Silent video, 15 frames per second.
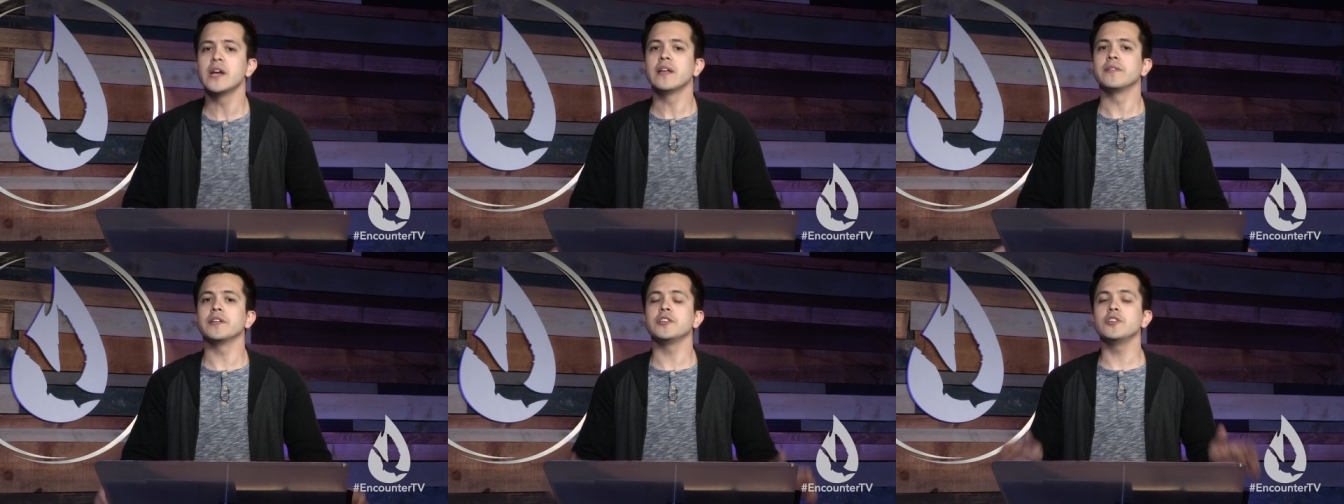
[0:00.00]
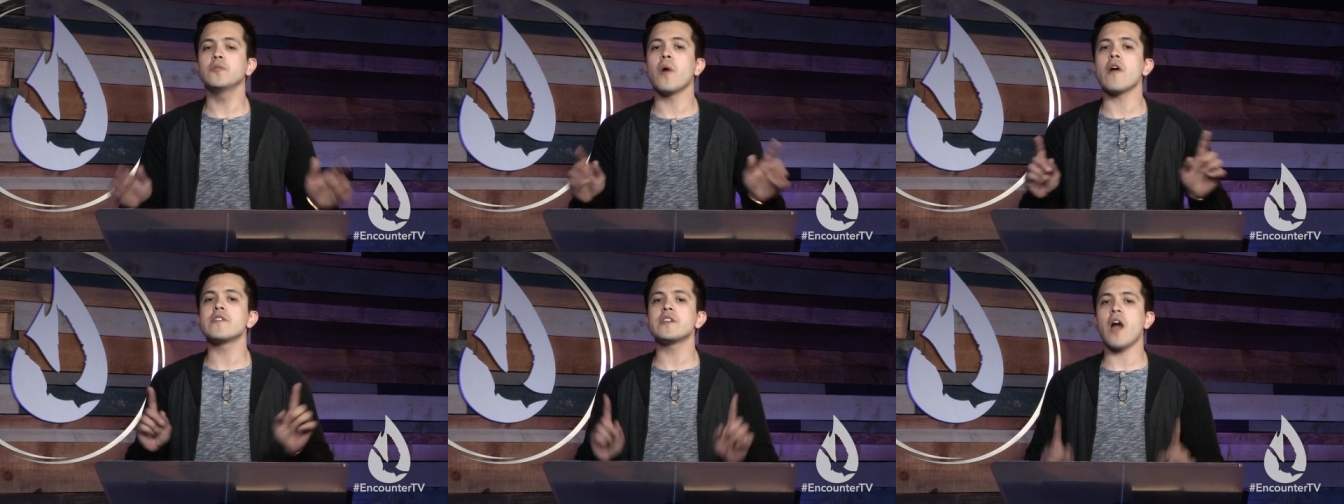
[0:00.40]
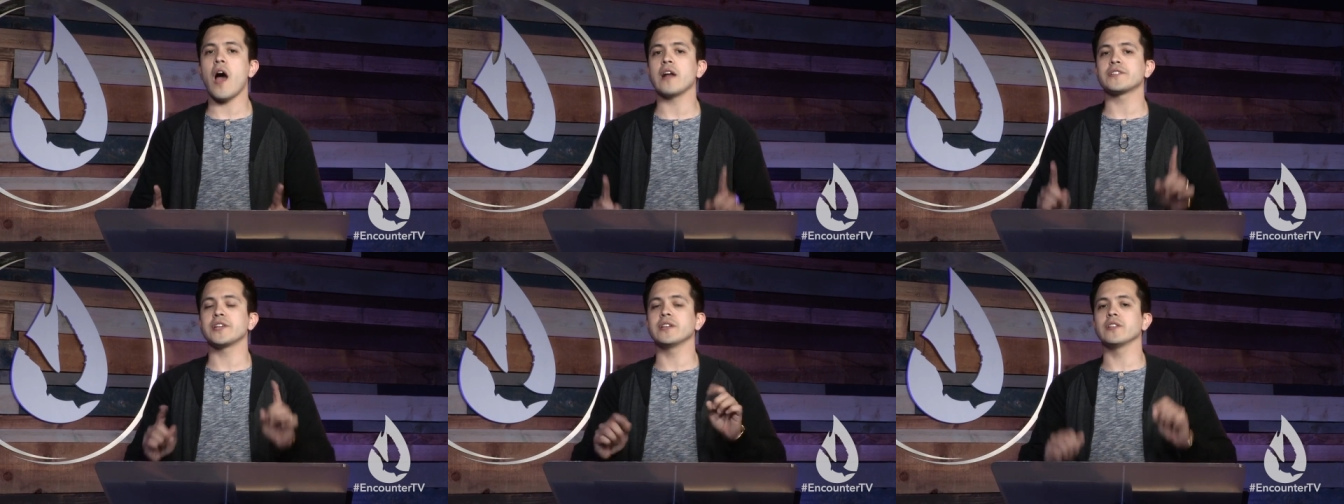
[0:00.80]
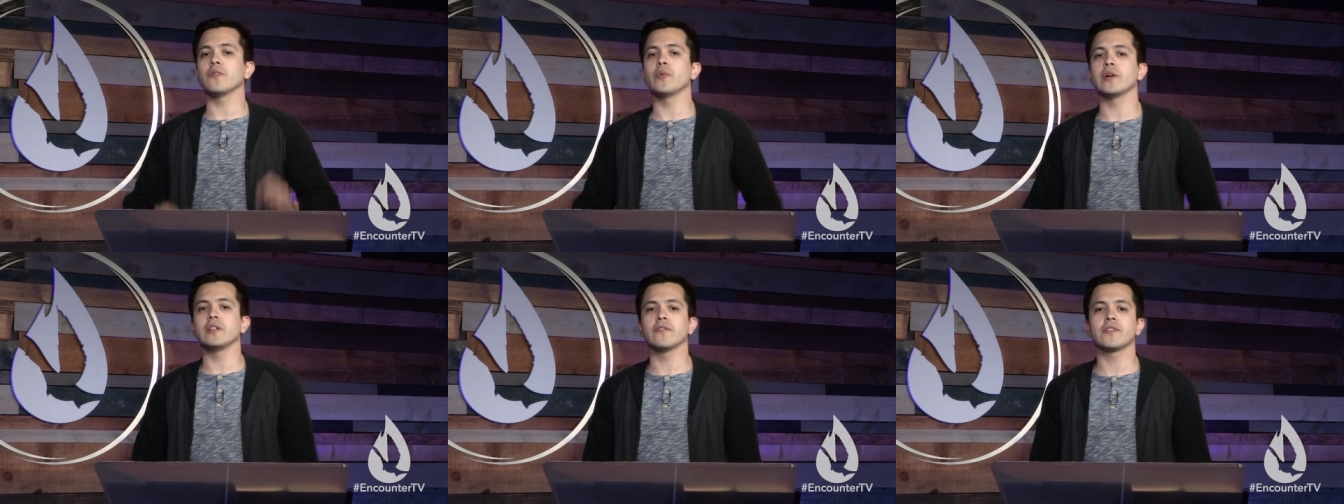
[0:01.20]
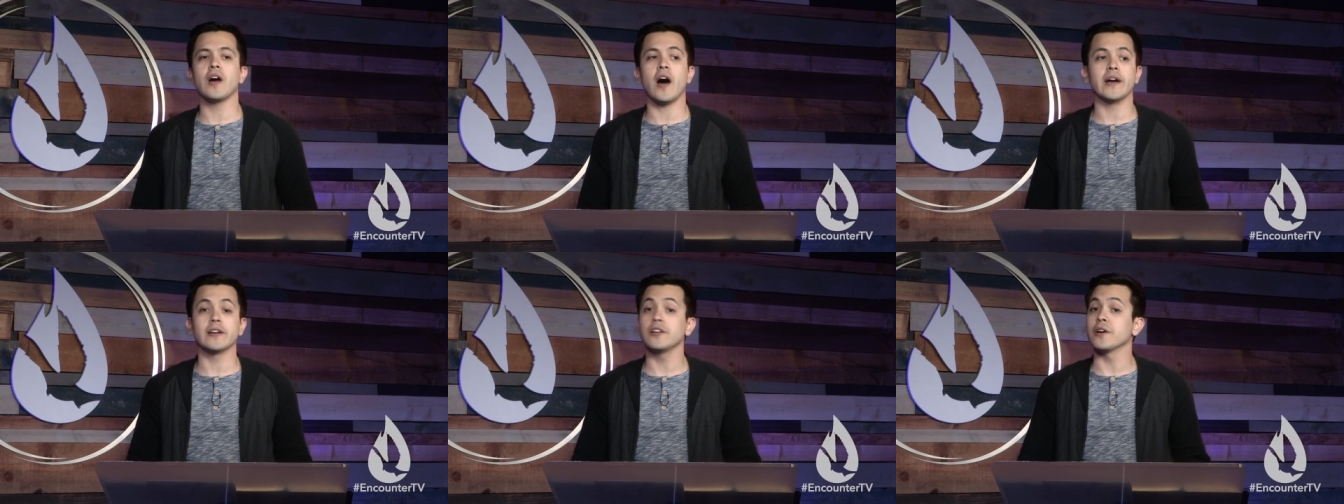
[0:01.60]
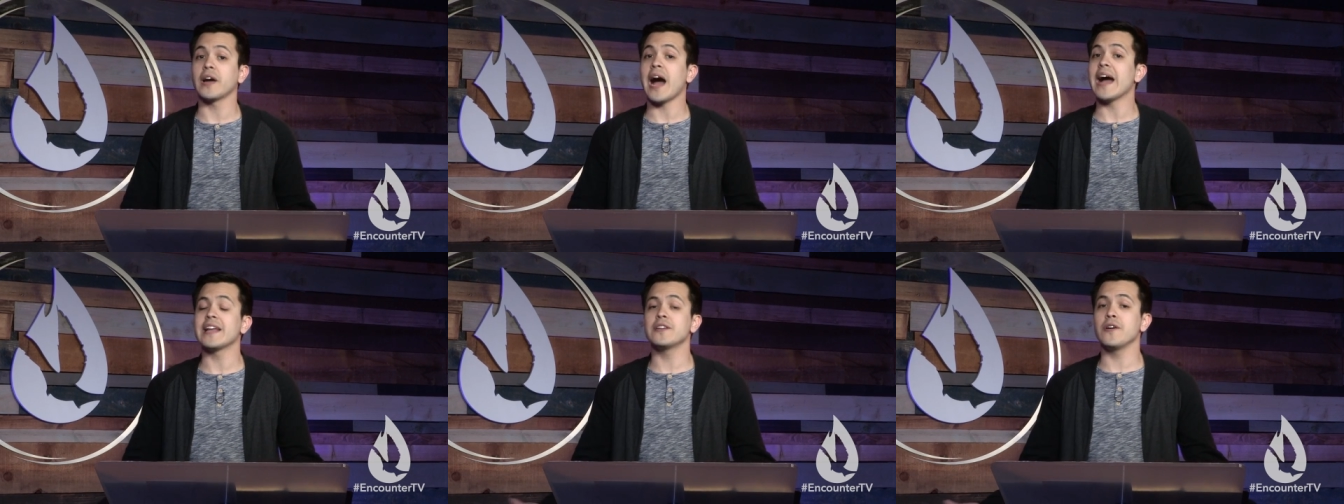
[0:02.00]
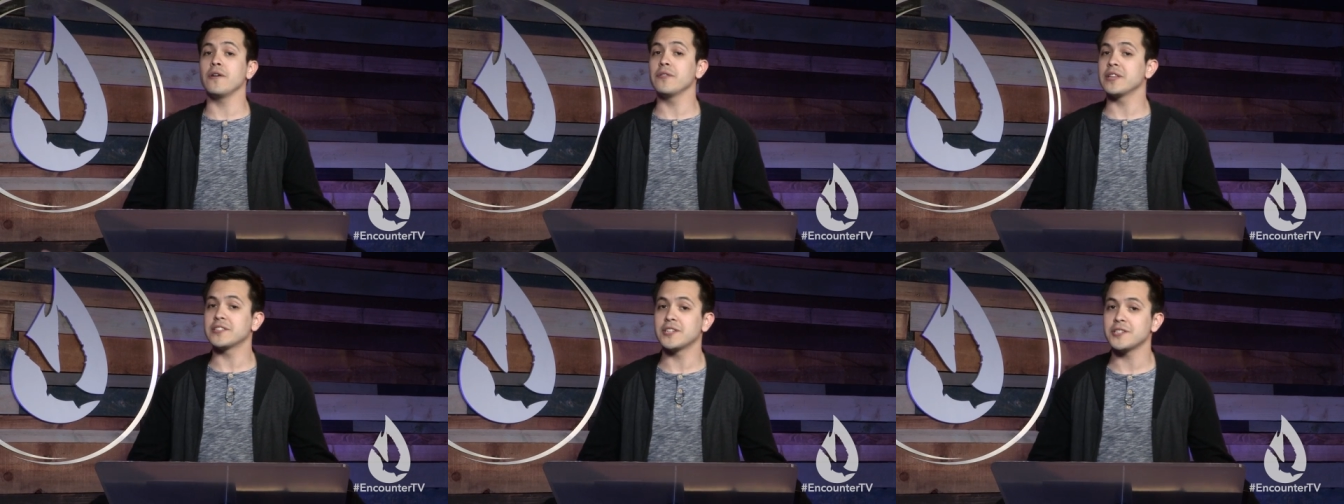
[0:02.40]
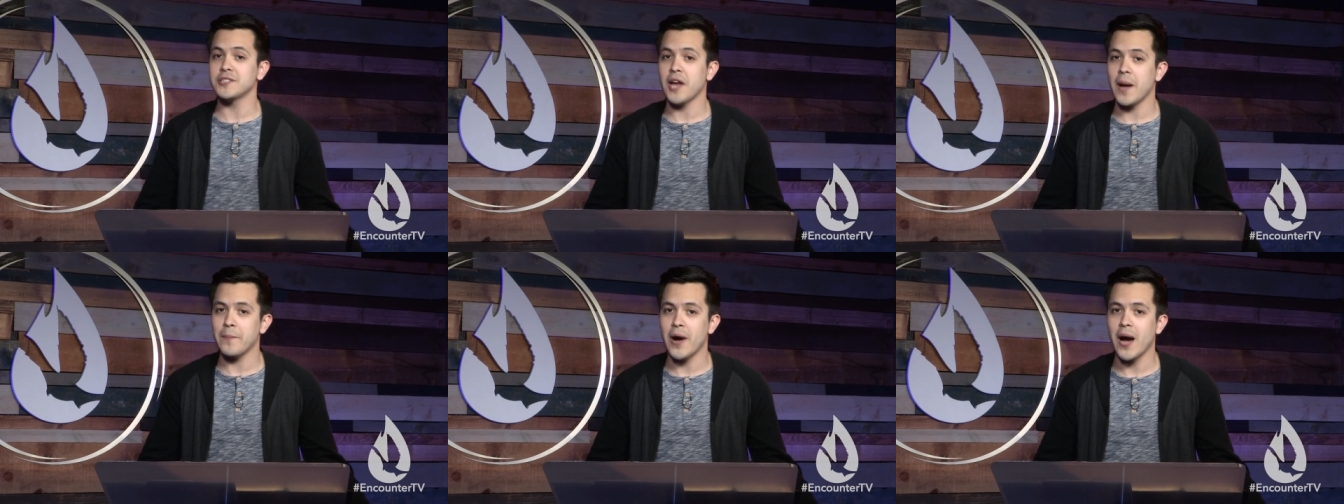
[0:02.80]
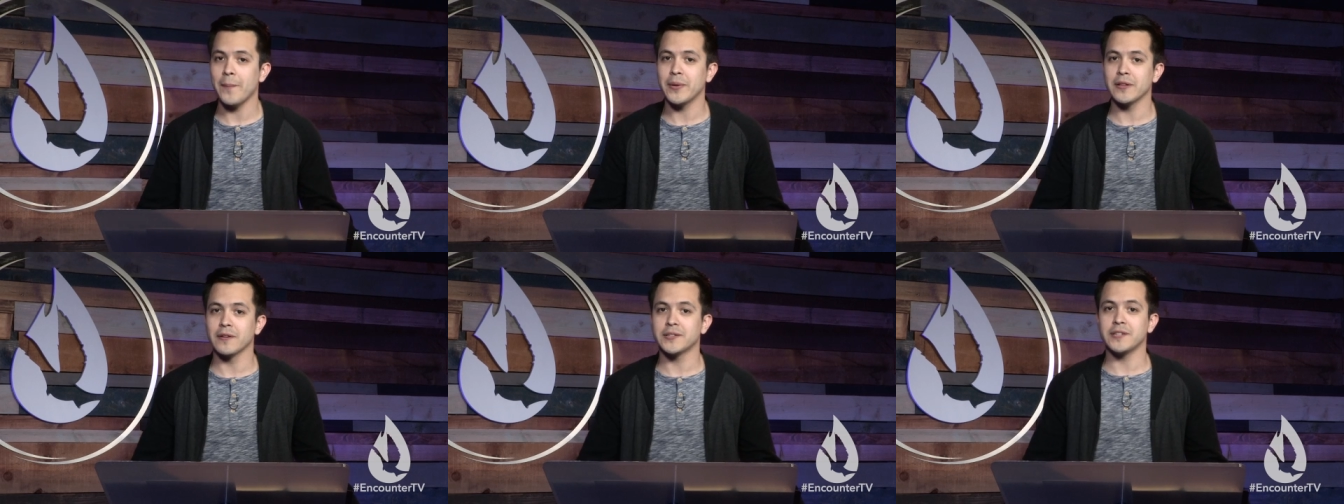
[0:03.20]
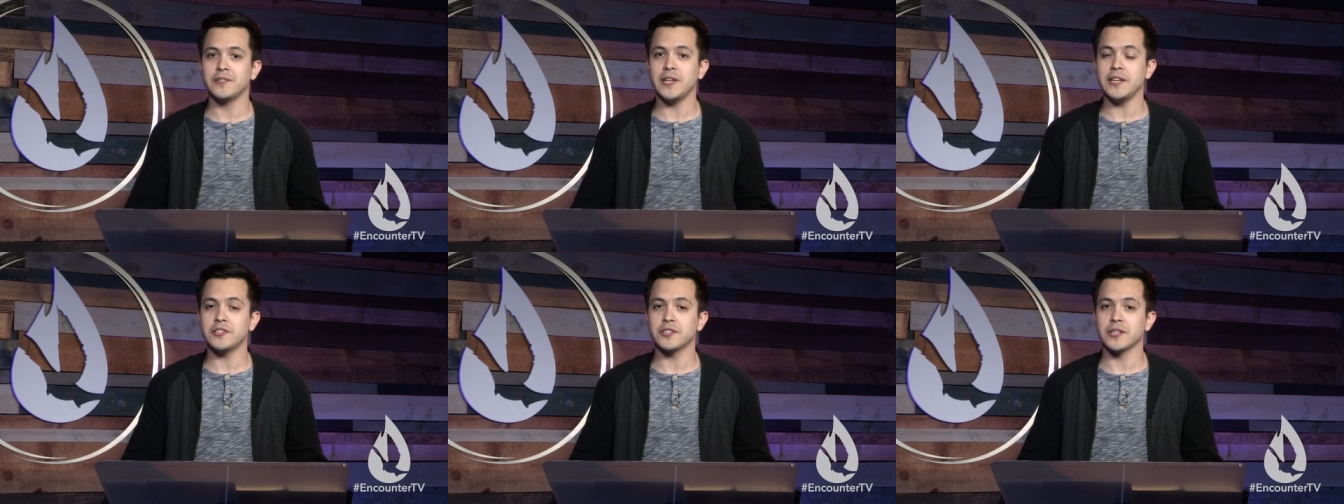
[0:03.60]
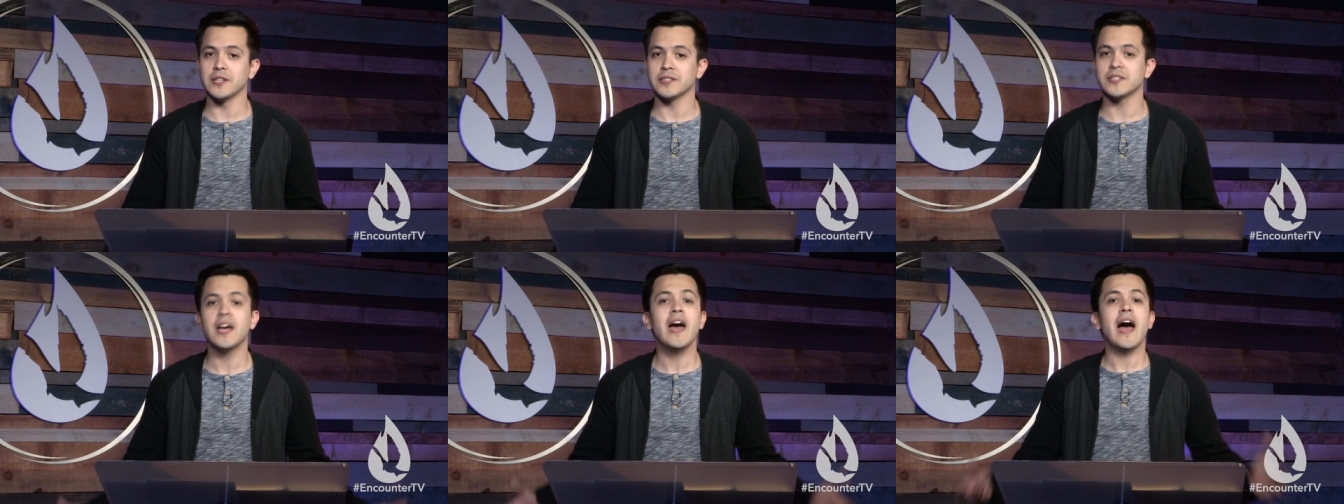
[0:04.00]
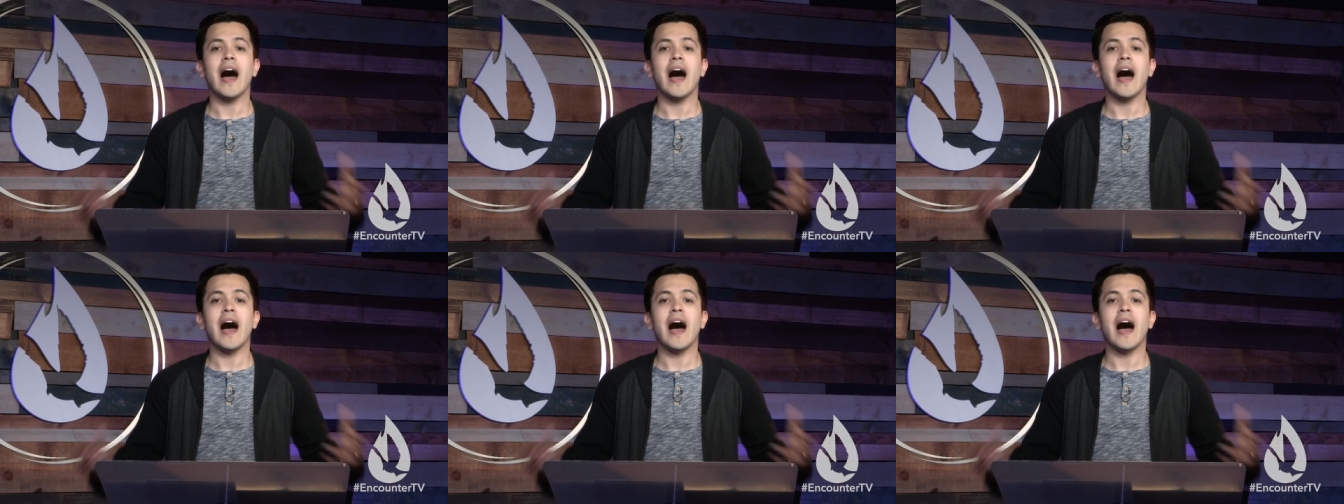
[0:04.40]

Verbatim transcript: then you are not in the will of God. Look, I know this is not popular to teach this.